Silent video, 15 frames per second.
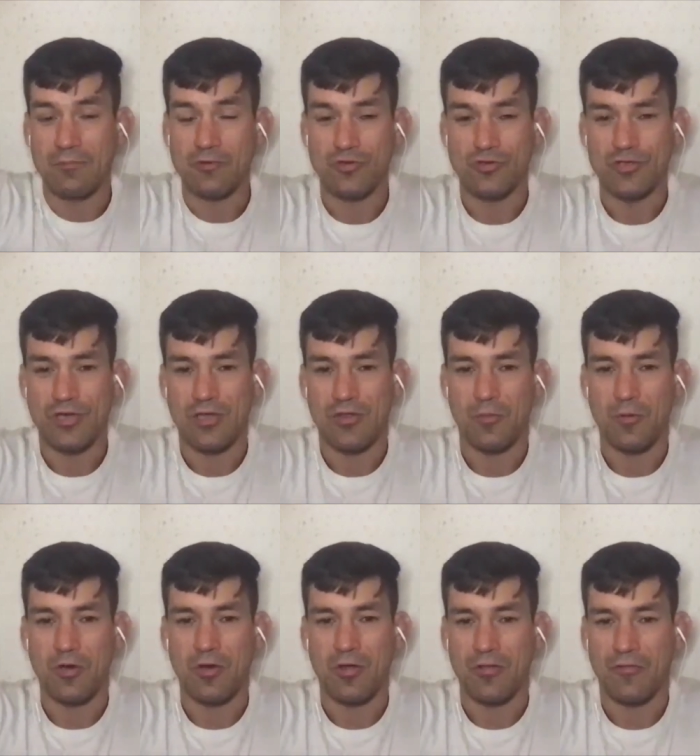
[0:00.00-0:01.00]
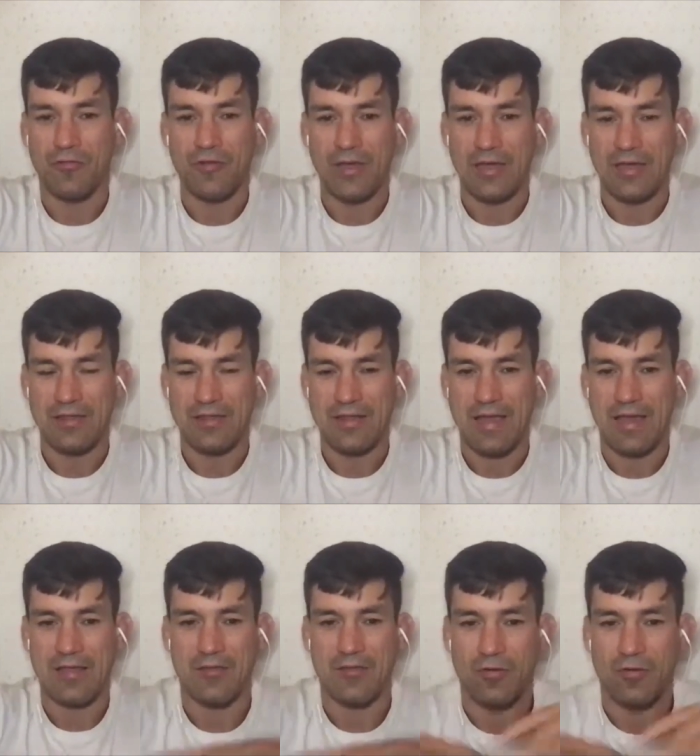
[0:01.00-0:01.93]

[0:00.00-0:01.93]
some jiu-jitsu because you think it's nice.